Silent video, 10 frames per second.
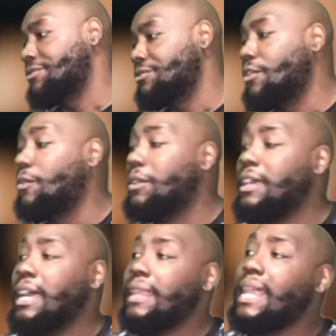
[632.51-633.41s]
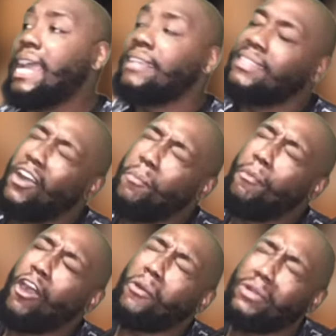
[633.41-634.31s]
So, like I said,
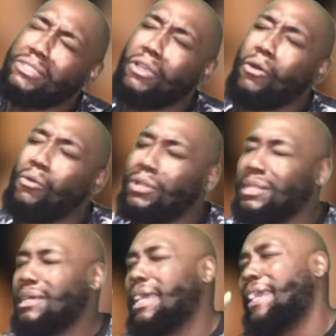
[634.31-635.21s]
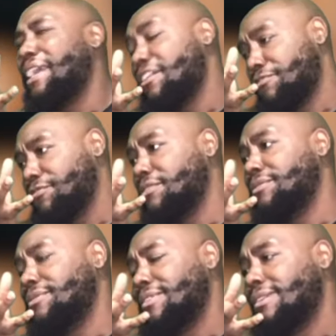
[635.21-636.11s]
Amara told the little heifer
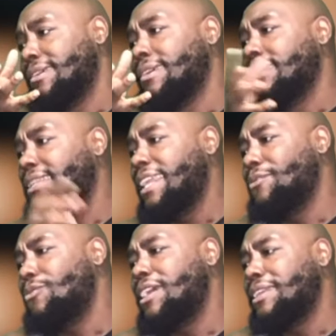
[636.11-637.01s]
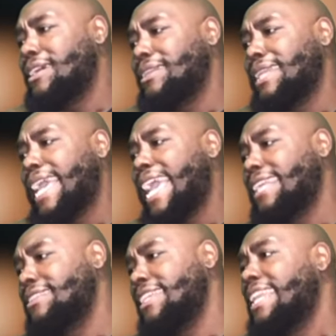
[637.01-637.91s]
that it wasn't her
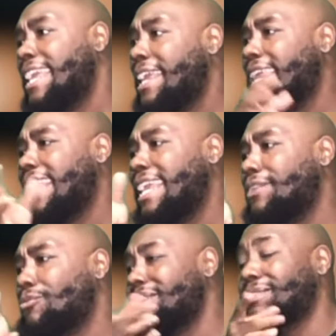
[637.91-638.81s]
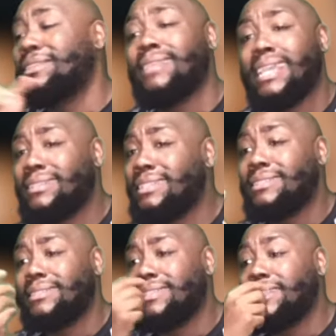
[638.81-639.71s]
dad. And the reason she said
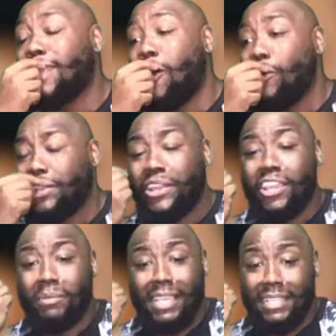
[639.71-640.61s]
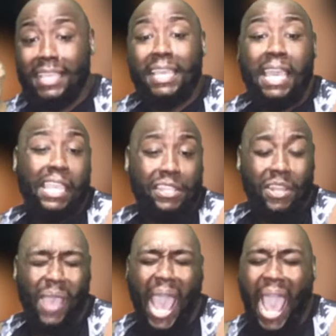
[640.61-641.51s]
she told the girl because, you
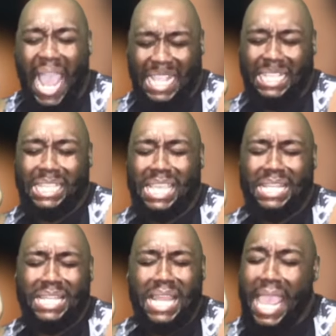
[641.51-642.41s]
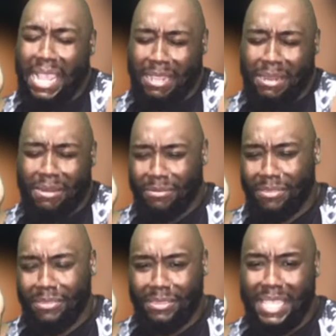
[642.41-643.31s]
know, I couldn't let her
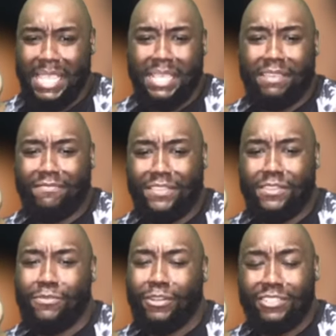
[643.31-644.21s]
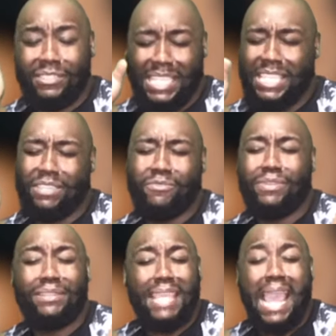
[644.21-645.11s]
think of you or see you
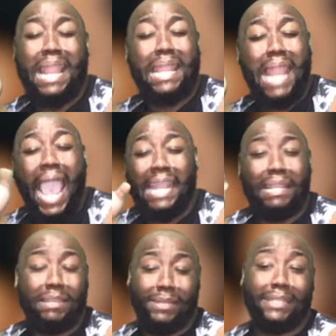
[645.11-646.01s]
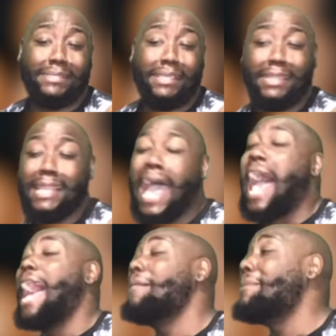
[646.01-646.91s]
in that light. If it's a
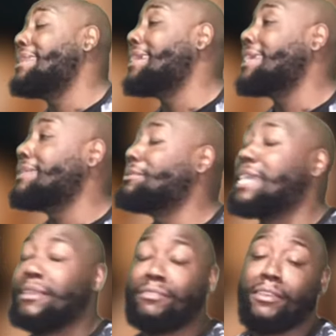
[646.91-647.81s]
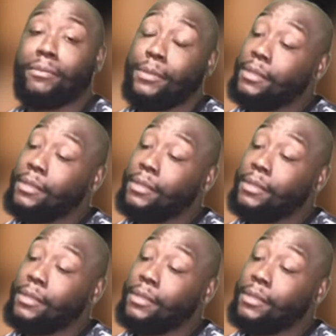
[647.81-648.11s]
lie, man, let me tell you something.